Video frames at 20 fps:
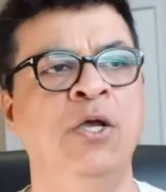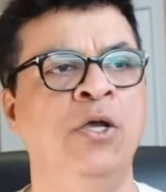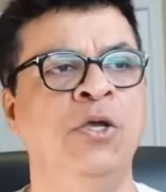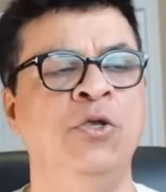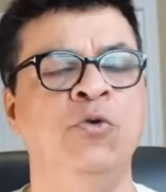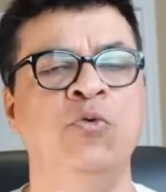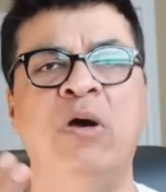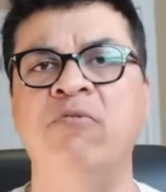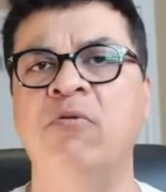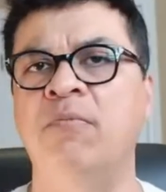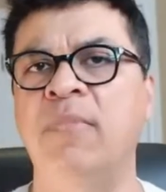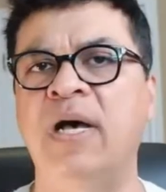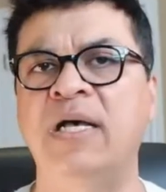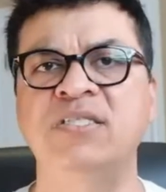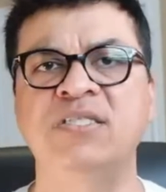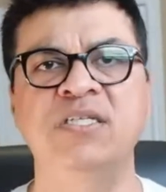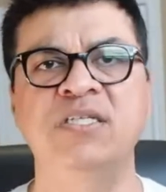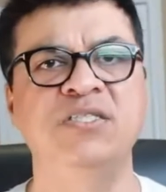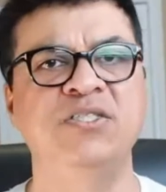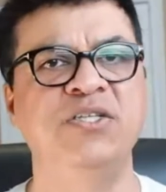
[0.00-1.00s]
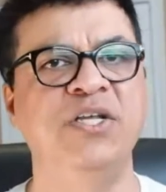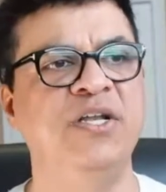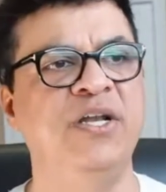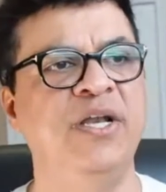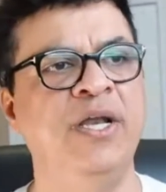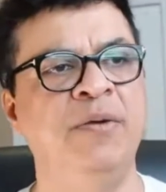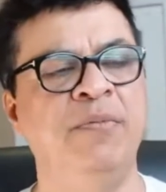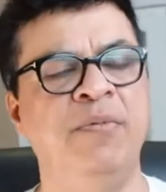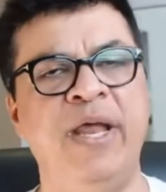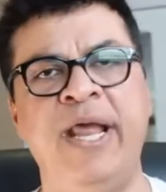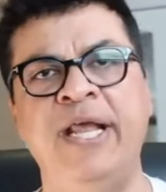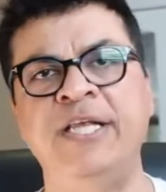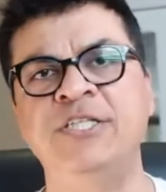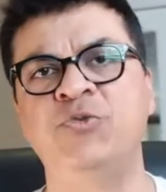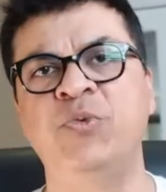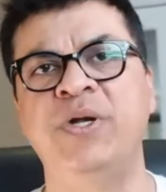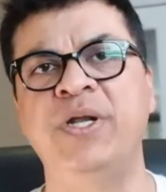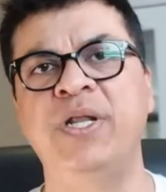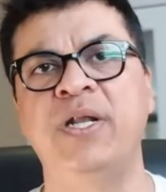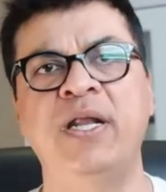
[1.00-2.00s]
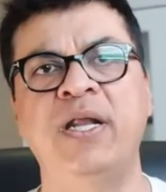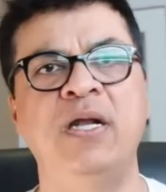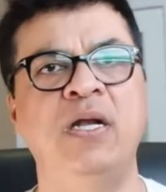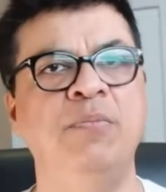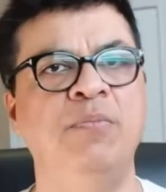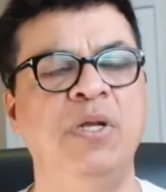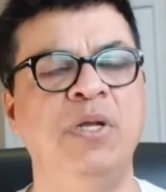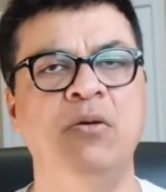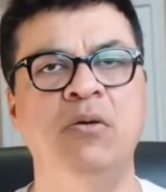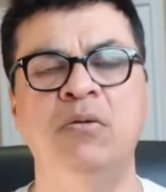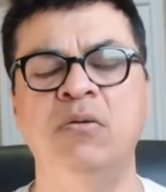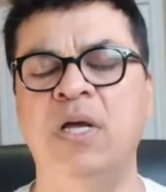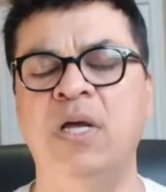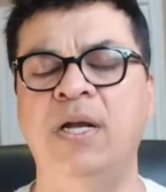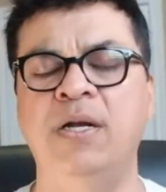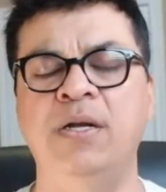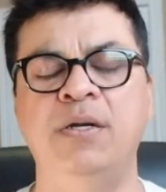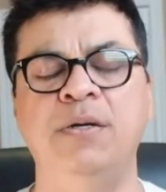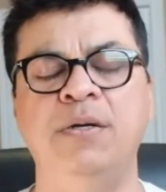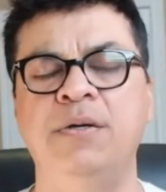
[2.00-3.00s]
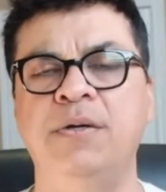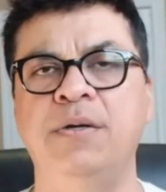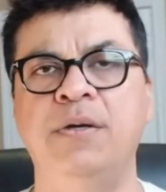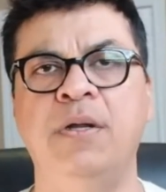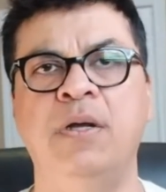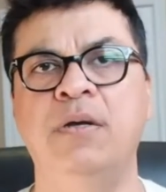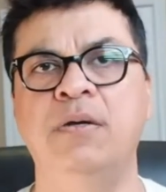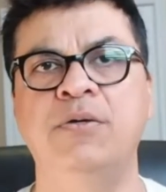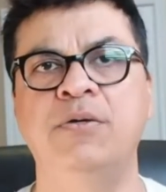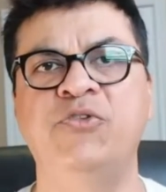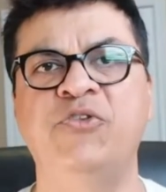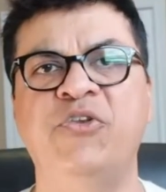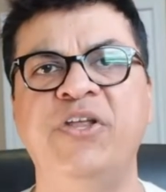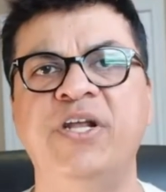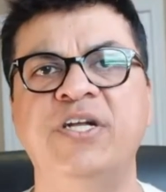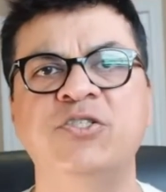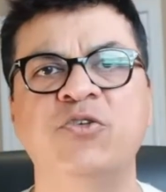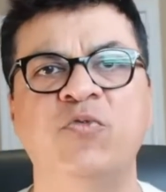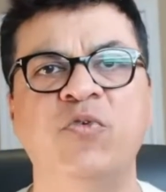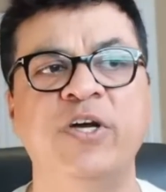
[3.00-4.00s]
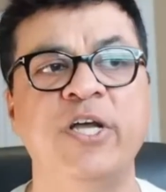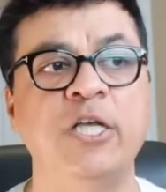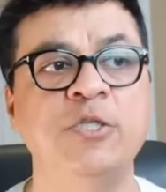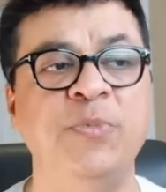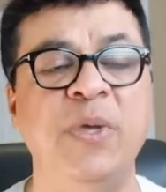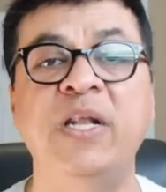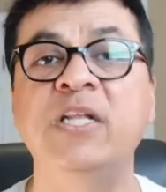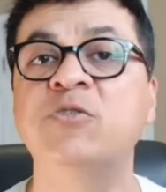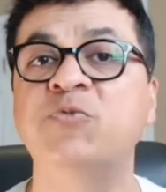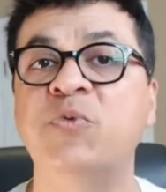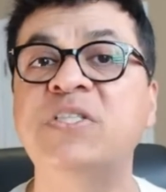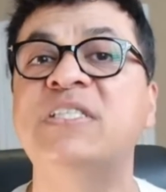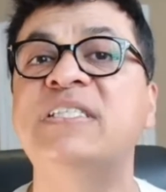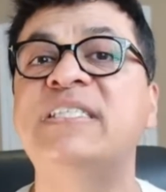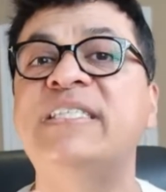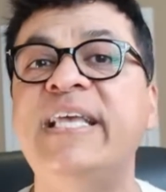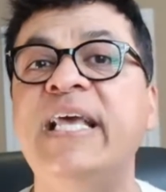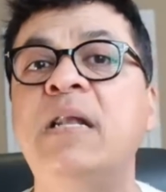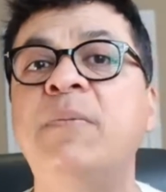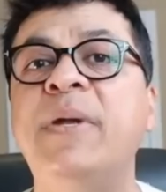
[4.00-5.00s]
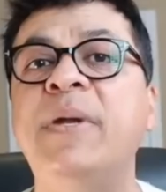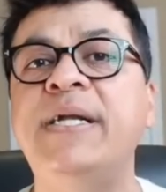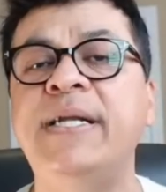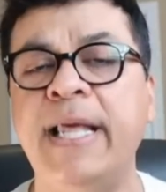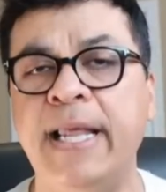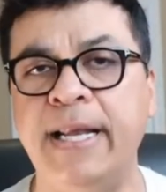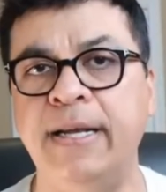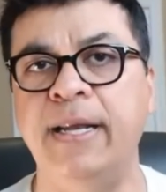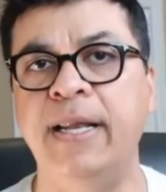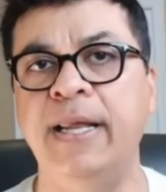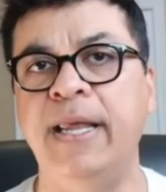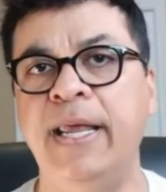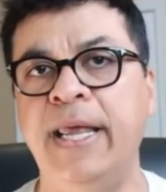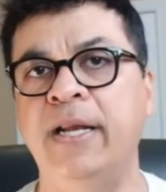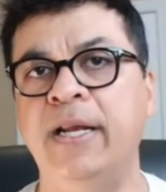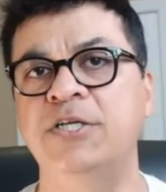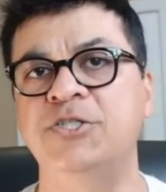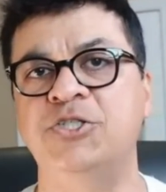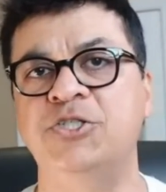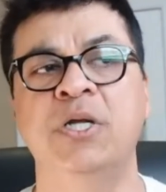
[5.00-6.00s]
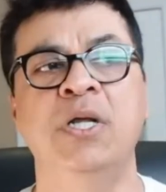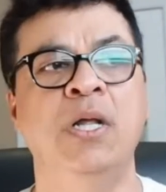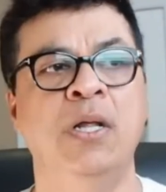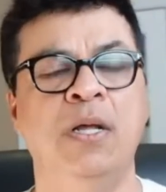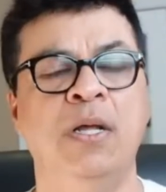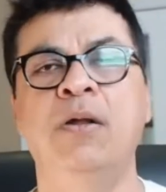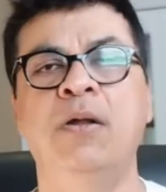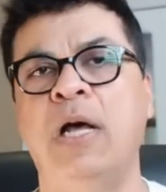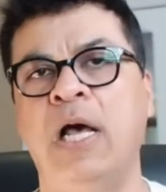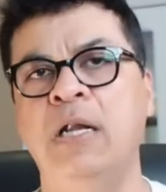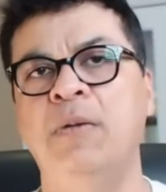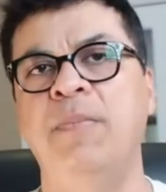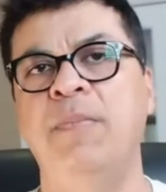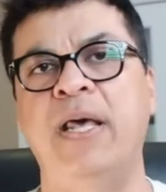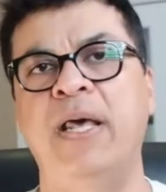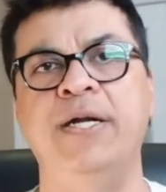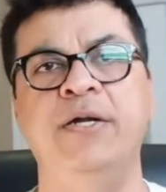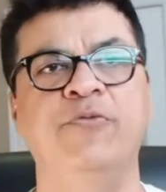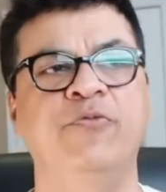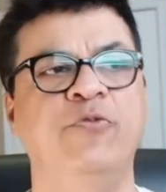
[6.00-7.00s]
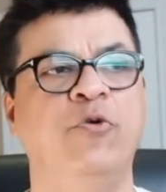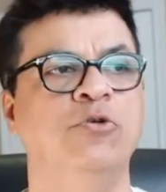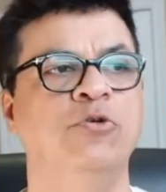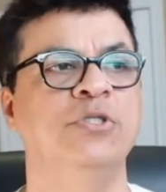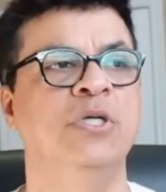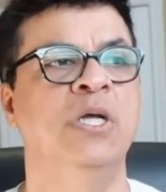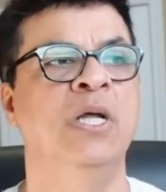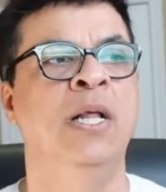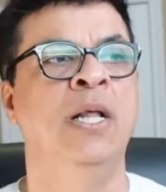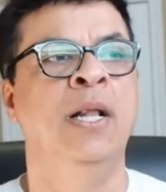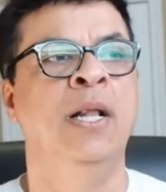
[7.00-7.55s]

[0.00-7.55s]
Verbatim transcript: you have a master's degree, age 29 and below, and uh, three years of work experience with CLB 10 English, unmarried, of course.